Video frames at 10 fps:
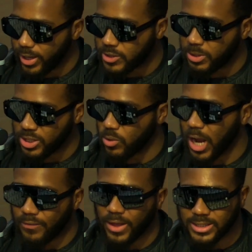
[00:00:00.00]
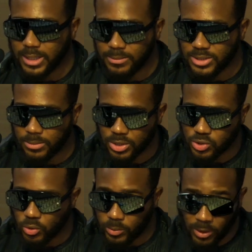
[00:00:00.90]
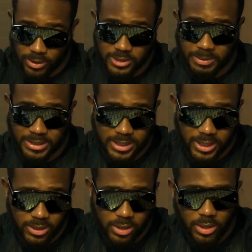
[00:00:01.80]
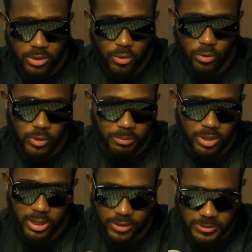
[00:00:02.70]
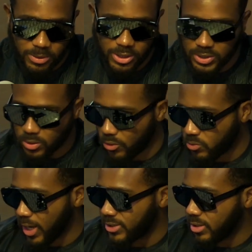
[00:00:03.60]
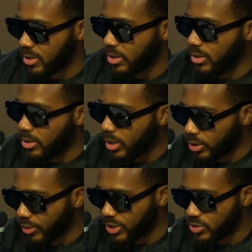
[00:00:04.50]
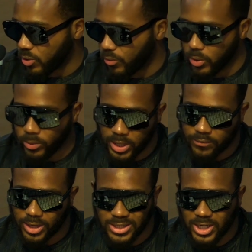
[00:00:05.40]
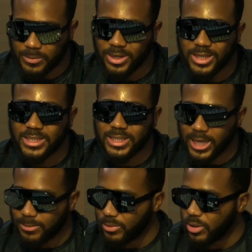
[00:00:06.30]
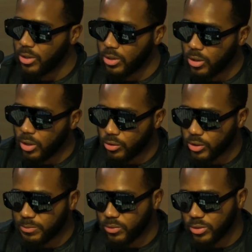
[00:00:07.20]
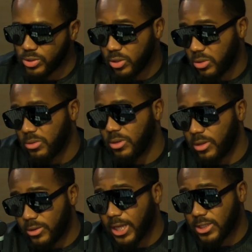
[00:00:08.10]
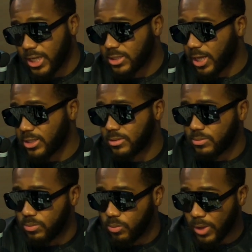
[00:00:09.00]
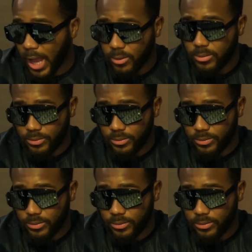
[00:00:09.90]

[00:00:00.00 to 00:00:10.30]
because they'll have that similar story, whether it's pity or you're bullying this person, or this one has a great story or whatever. It's going to be the same across board. So that's your perspective.